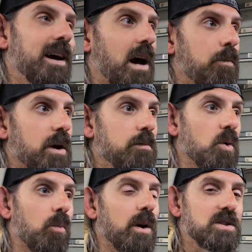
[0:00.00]
I bred him
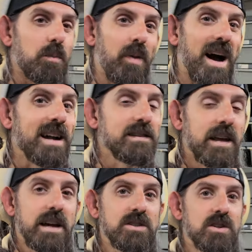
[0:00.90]
to a bunch of pieds
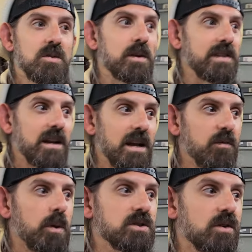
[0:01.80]
last year because I didn't have
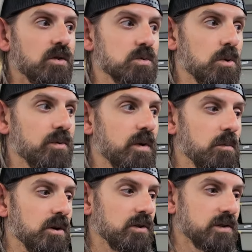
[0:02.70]
a bunch of ultramale
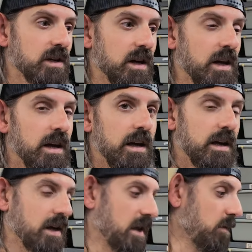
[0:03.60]
females,
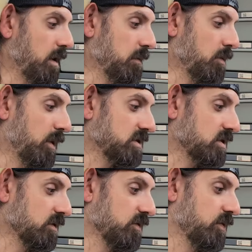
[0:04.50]
and he made me a bunch
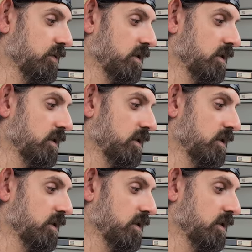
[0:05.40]
of